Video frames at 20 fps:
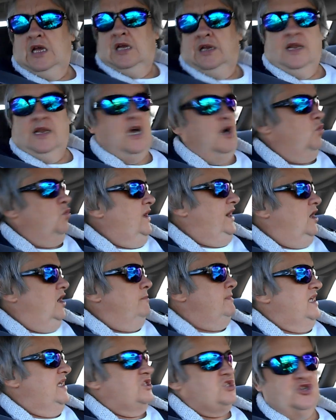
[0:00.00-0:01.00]
Now, when
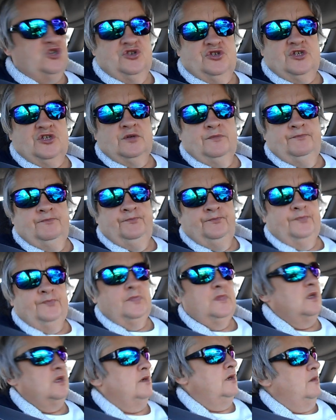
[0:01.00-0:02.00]
I mentioned
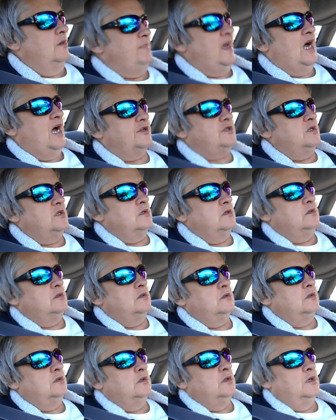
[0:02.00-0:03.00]
about
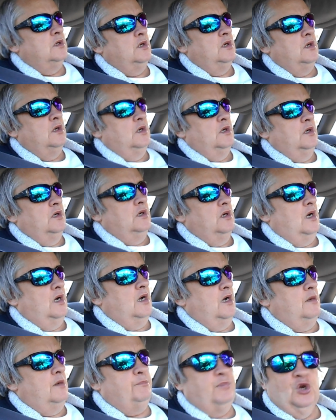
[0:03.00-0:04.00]

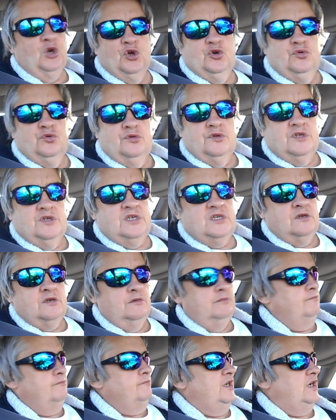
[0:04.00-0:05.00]
balloons,
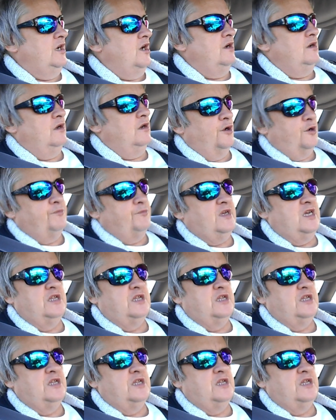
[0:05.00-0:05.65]
you know, a lot of